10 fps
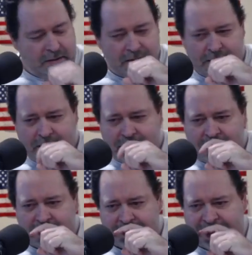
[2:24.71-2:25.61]

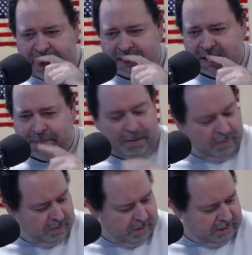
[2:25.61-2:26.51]
Let me catch up here
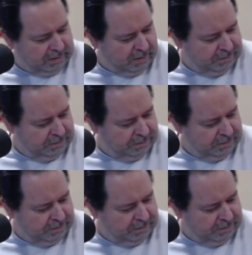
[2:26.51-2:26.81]
real quick, though.